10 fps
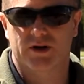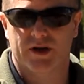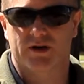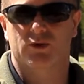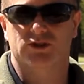
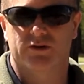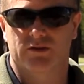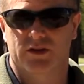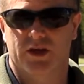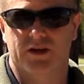in, whichever
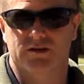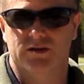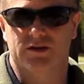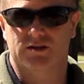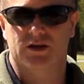the case
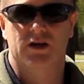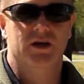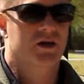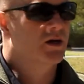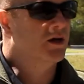is.
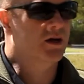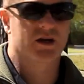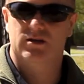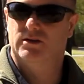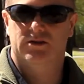
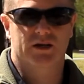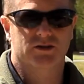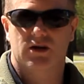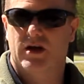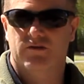Again, that's
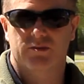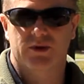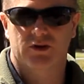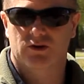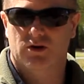going to have to be
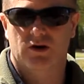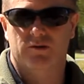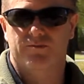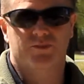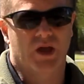your call.
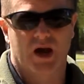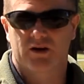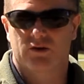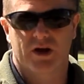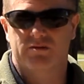I
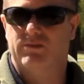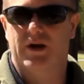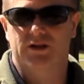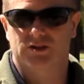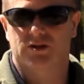don't have the
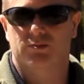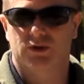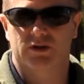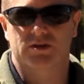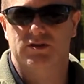magic
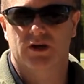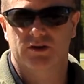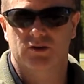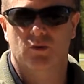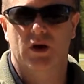bullet to tell
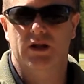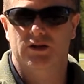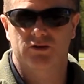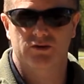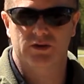you when to
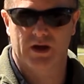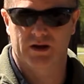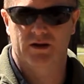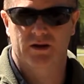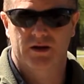do that.
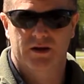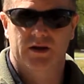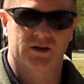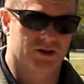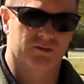
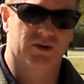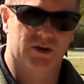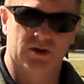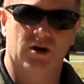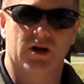It's something that
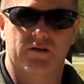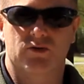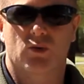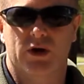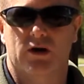you're going to have to
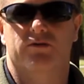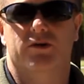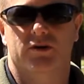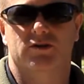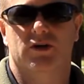weigh out for
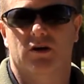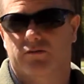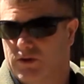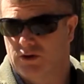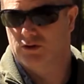yourself.
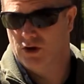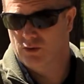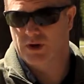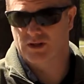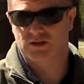You'll know
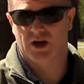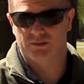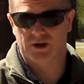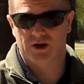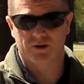when it's time
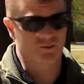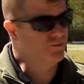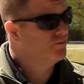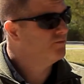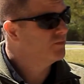to go.
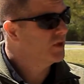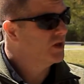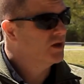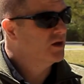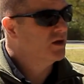
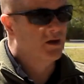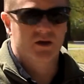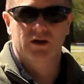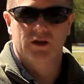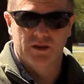
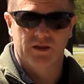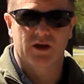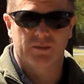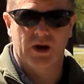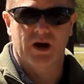Think
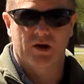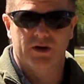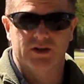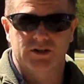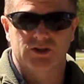about how it
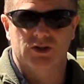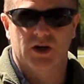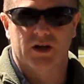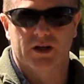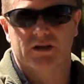is that you're going
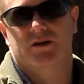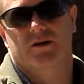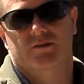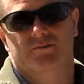to get there.